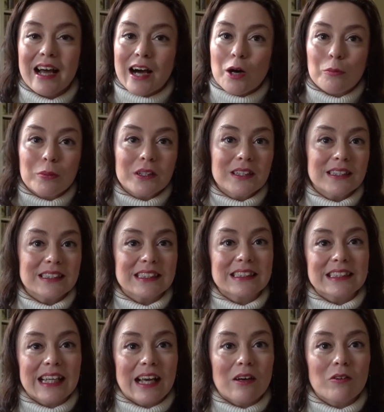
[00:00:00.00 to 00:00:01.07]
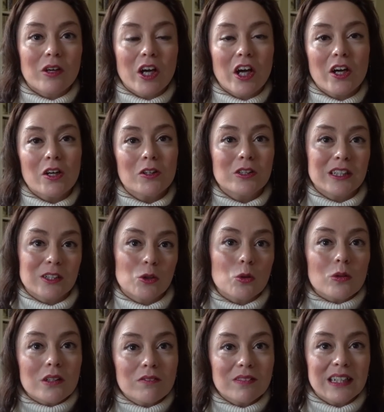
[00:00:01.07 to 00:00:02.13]
I'll put the discount code and
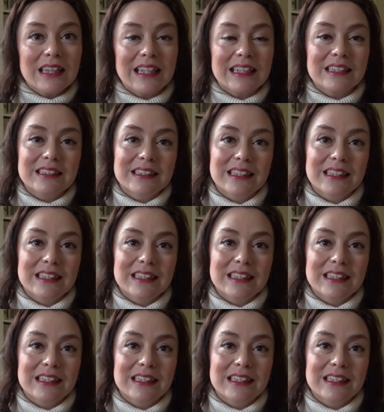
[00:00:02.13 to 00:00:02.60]
all of the links